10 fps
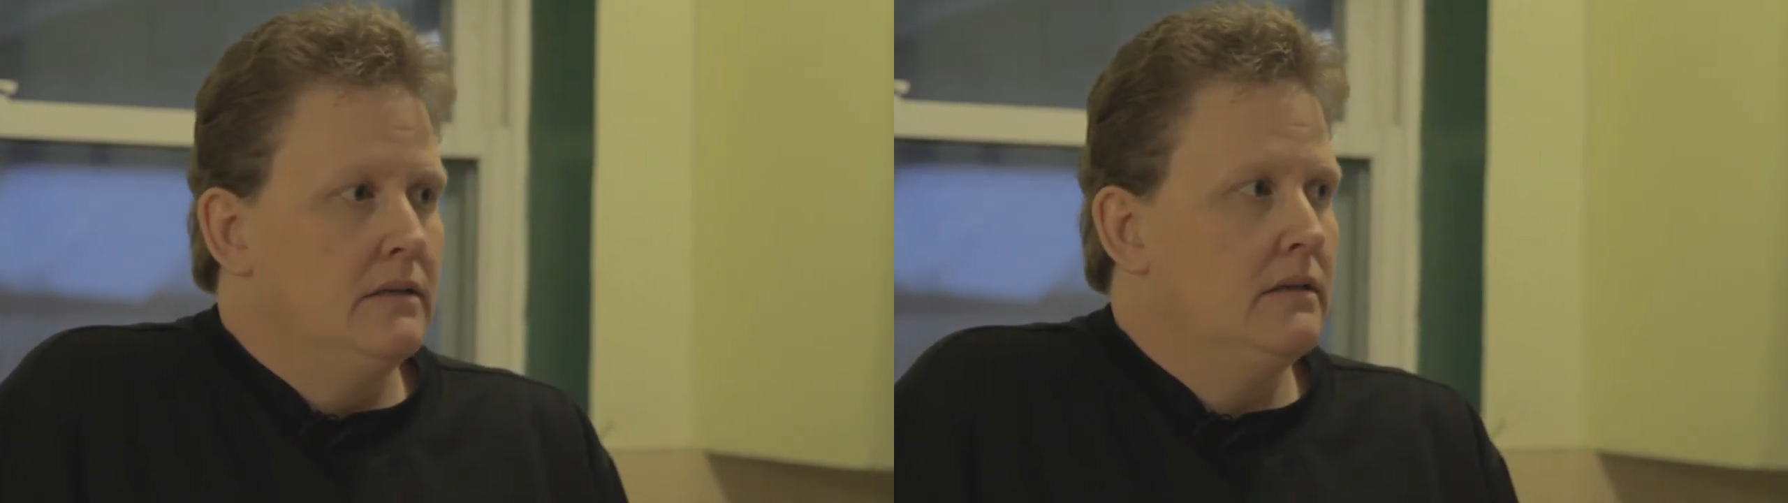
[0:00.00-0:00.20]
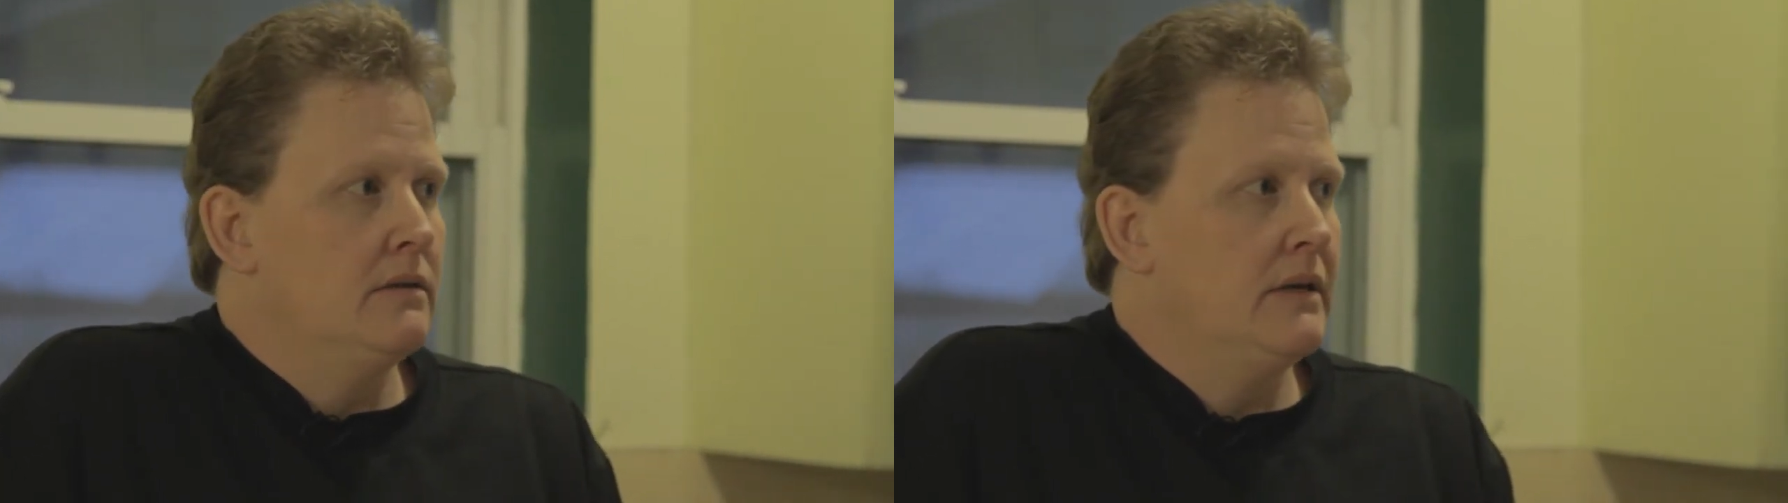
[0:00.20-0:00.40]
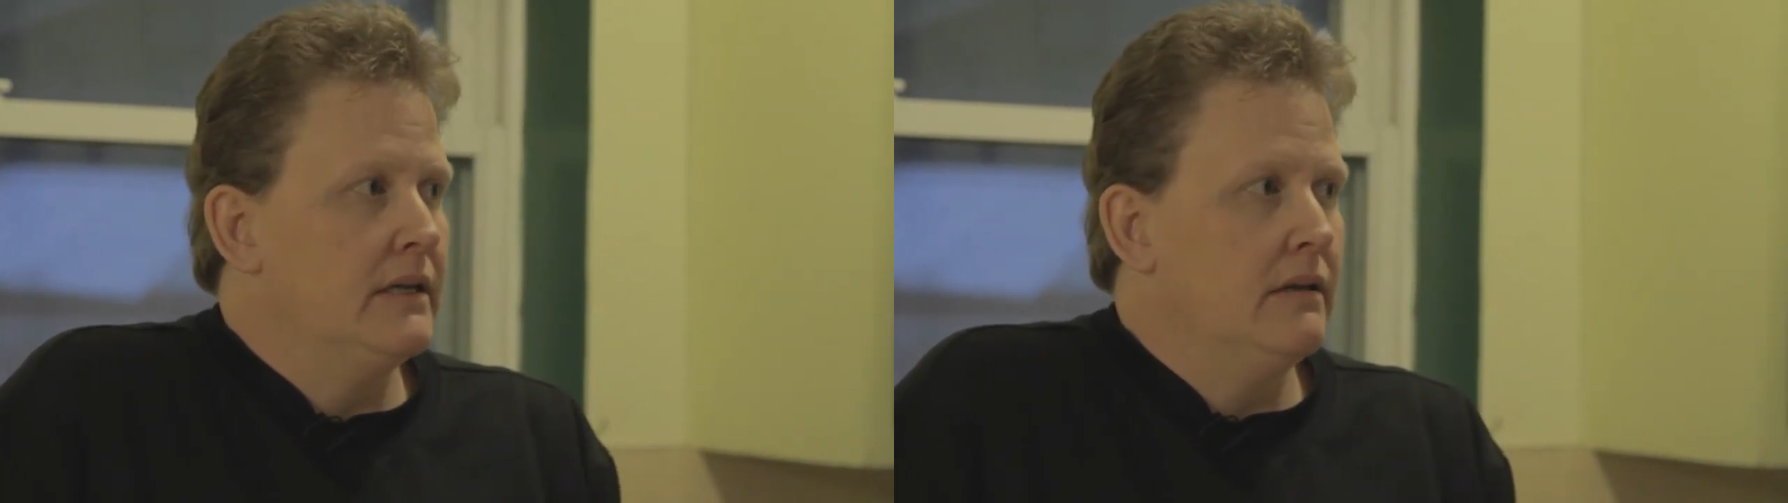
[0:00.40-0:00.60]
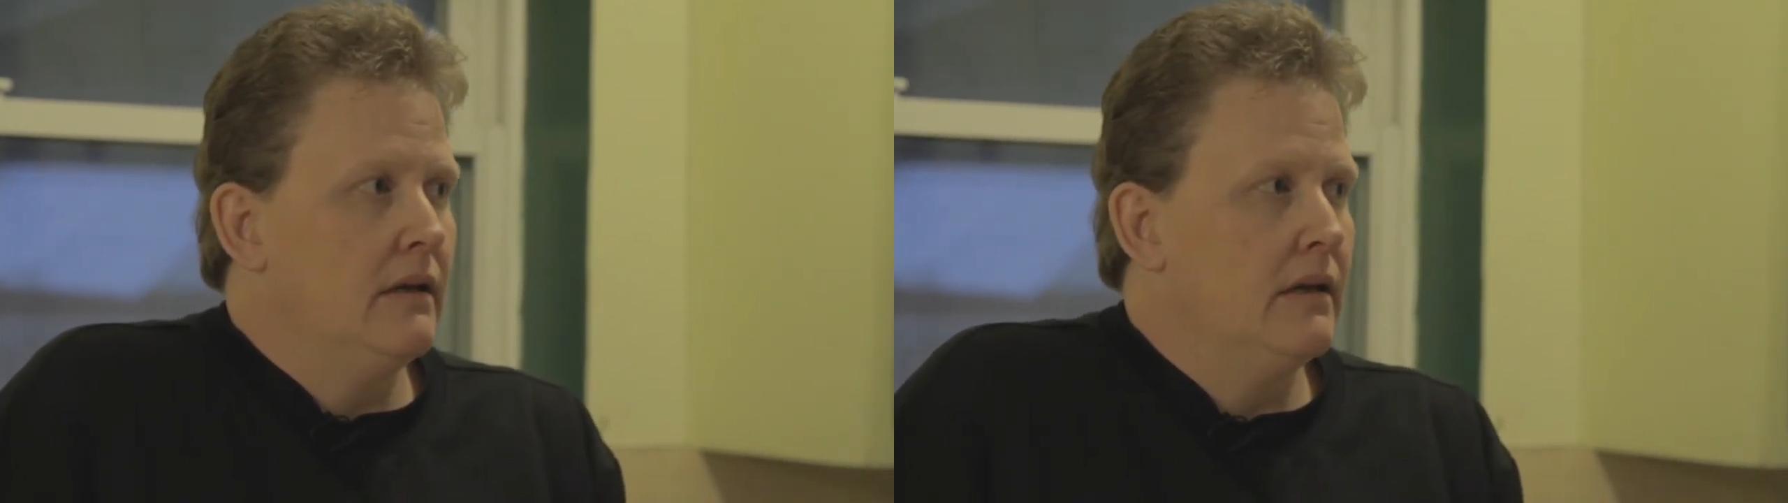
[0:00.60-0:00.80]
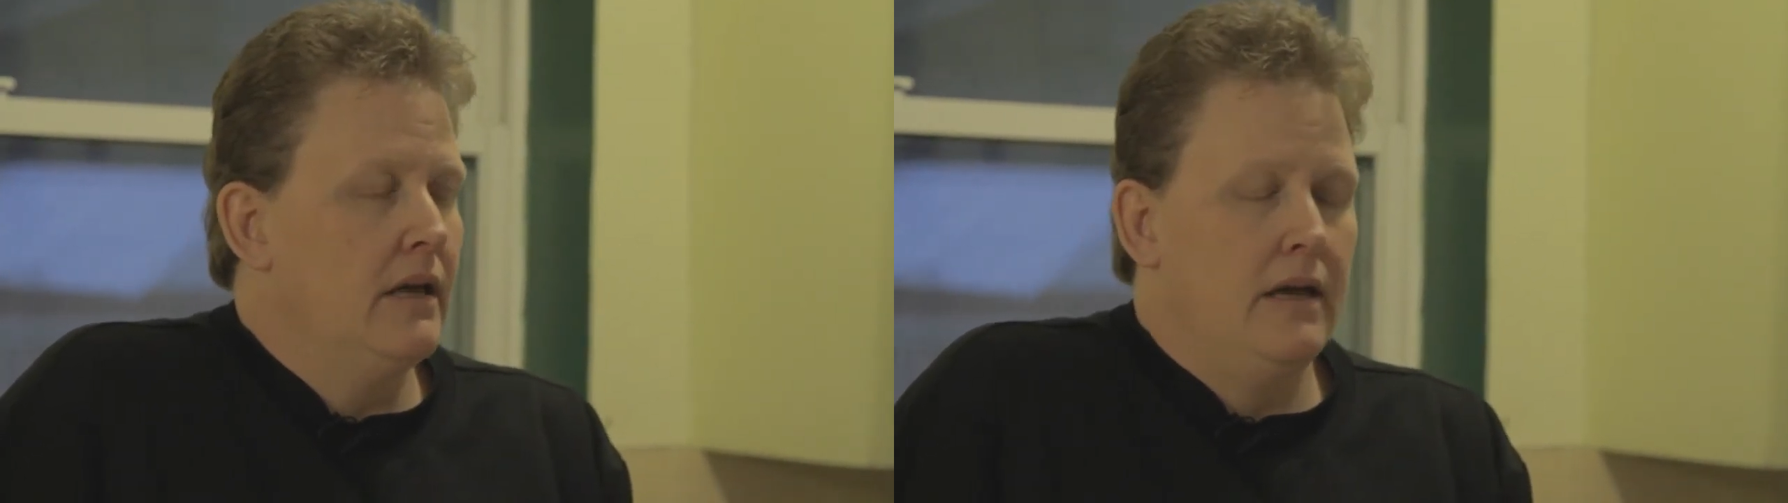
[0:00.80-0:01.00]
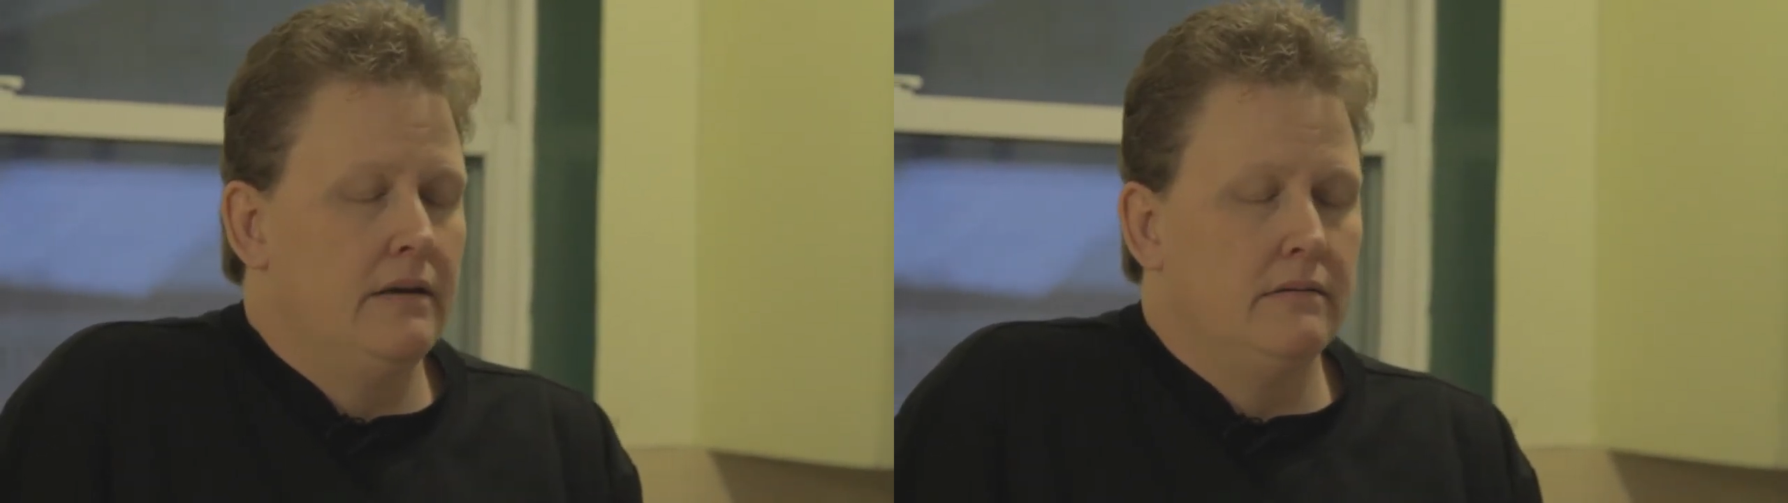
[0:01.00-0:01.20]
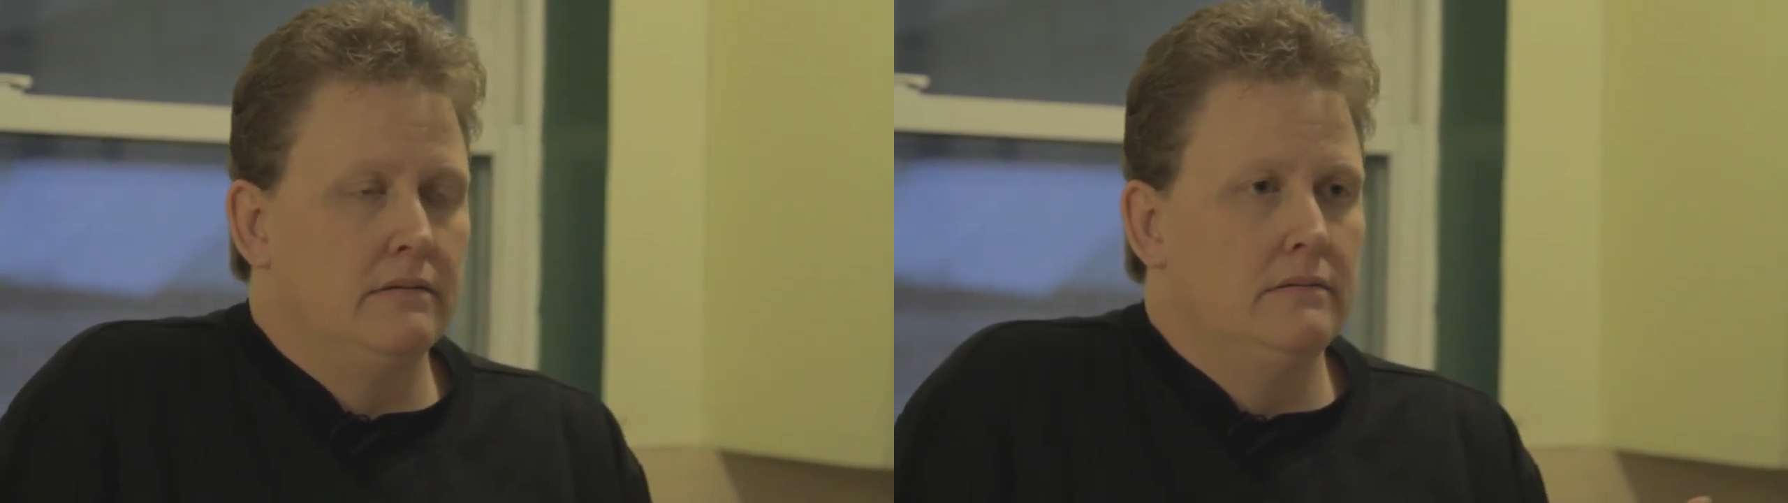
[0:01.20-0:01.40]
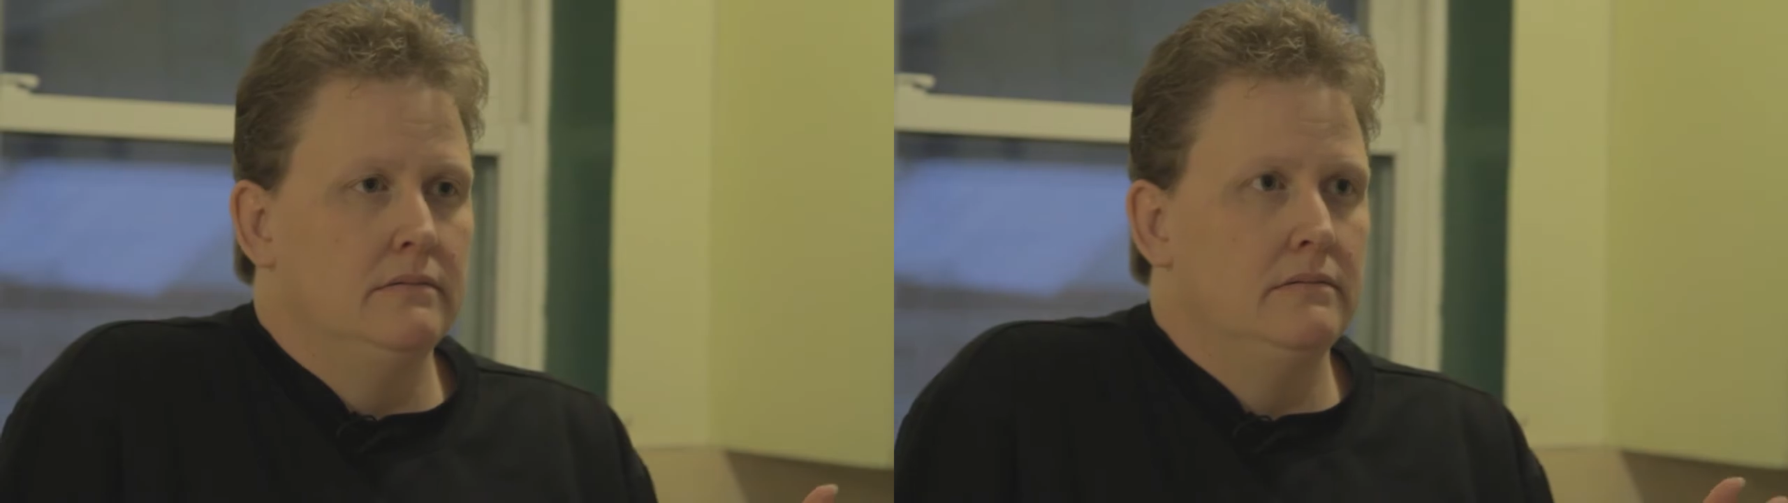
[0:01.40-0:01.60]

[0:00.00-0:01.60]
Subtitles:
I can't handle